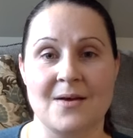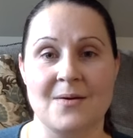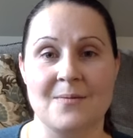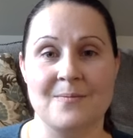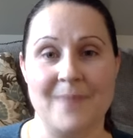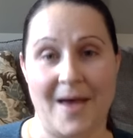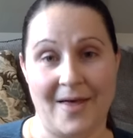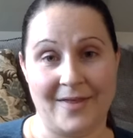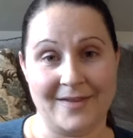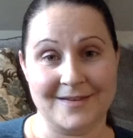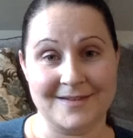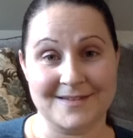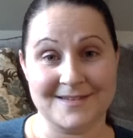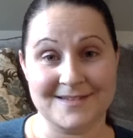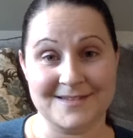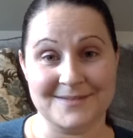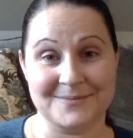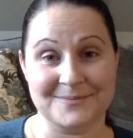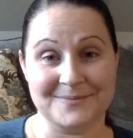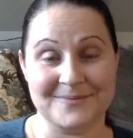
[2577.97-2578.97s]

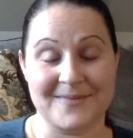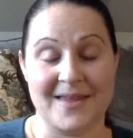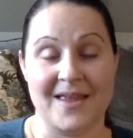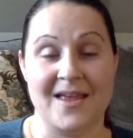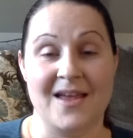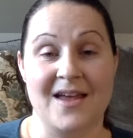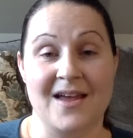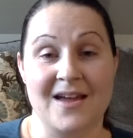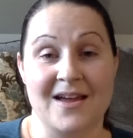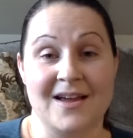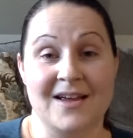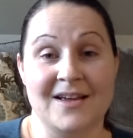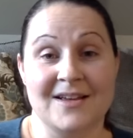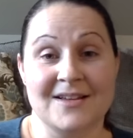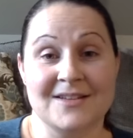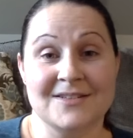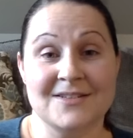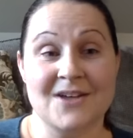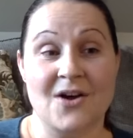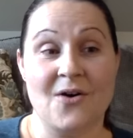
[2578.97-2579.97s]
Balance.
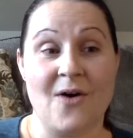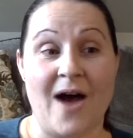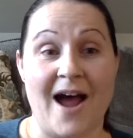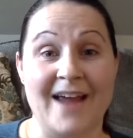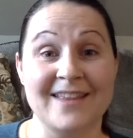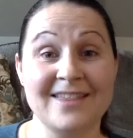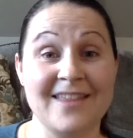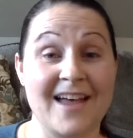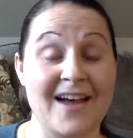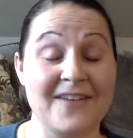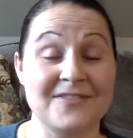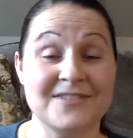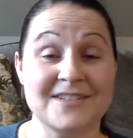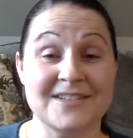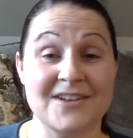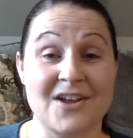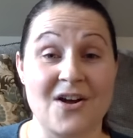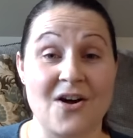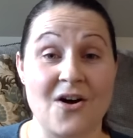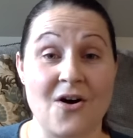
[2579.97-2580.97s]
So I'd love to
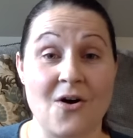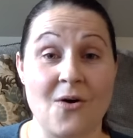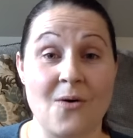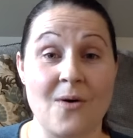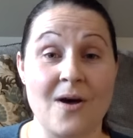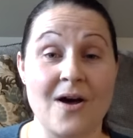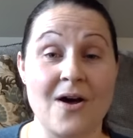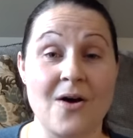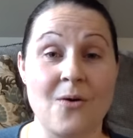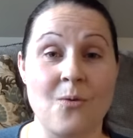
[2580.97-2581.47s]
know